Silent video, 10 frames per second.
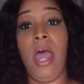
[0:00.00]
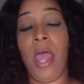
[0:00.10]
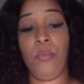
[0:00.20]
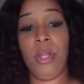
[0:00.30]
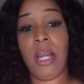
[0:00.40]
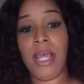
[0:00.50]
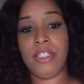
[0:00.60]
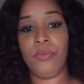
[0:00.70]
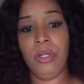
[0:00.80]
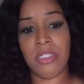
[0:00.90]
I
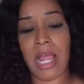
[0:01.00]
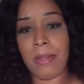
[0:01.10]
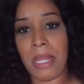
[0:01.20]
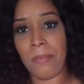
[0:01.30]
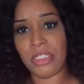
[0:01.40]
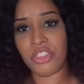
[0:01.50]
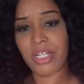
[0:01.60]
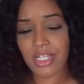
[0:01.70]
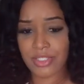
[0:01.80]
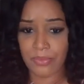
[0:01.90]
realized one time that my
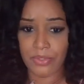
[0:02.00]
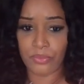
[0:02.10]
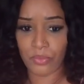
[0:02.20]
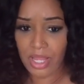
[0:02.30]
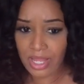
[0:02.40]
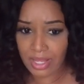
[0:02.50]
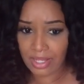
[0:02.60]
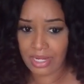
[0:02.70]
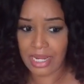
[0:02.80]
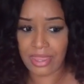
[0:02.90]
chest was
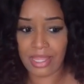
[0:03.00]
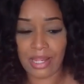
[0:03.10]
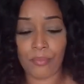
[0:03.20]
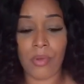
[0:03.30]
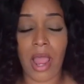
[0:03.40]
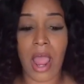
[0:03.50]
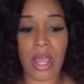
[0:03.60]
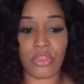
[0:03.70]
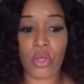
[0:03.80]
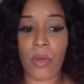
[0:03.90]
red, and then
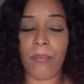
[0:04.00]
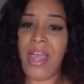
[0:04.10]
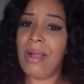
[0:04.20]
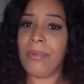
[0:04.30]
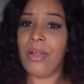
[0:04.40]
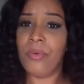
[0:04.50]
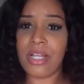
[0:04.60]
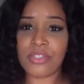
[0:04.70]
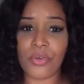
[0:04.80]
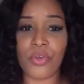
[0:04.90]
I thought back, I'm like,
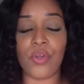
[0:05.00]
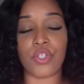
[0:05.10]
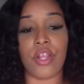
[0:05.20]
what's going on?